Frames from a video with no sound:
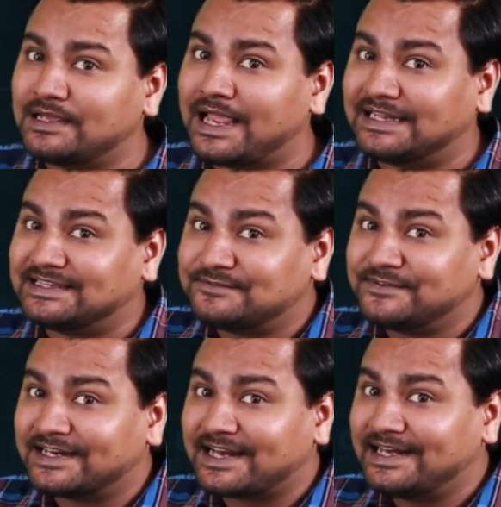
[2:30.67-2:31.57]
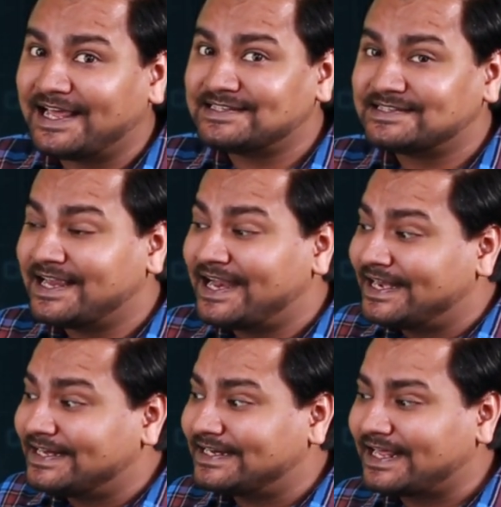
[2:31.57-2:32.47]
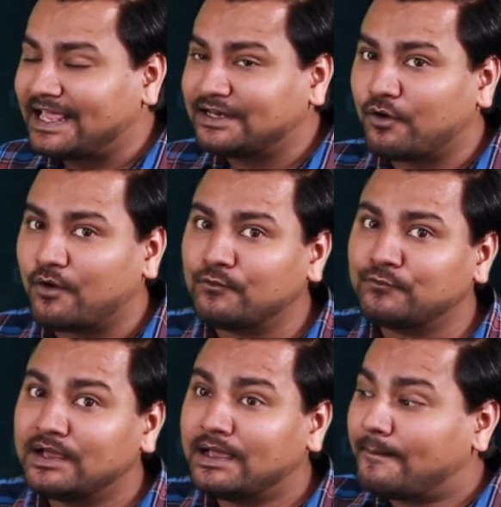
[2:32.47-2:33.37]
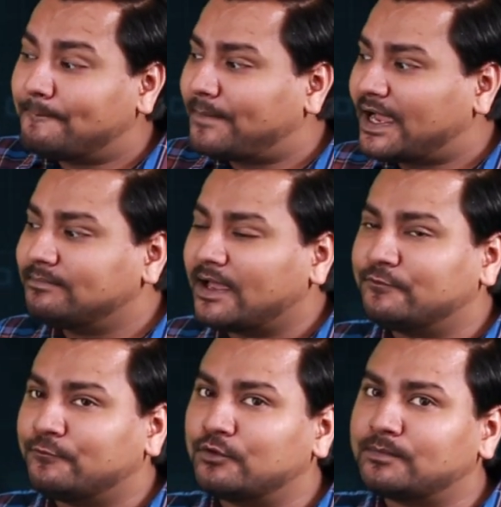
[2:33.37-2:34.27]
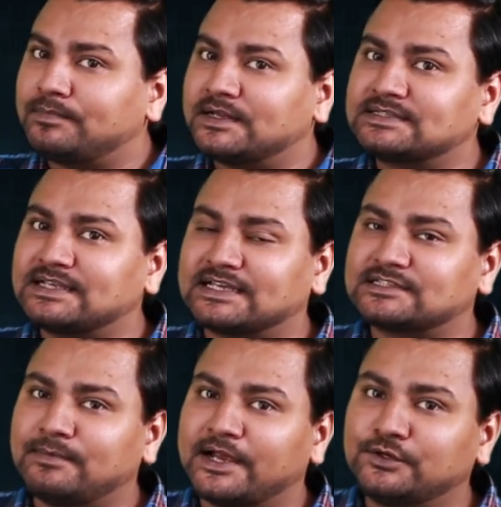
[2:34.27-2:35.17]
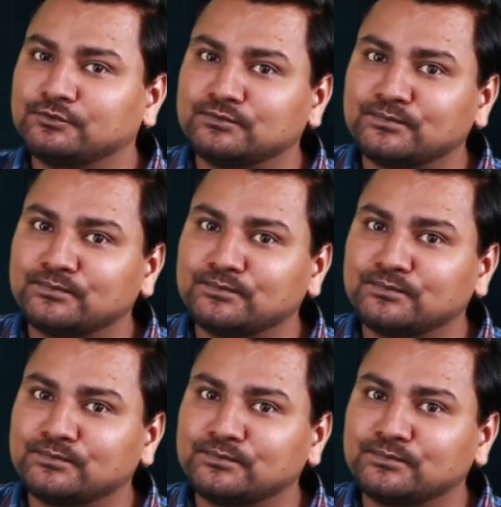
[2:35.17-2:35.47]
And this we can write as tan of pi by 4 plus x by 2,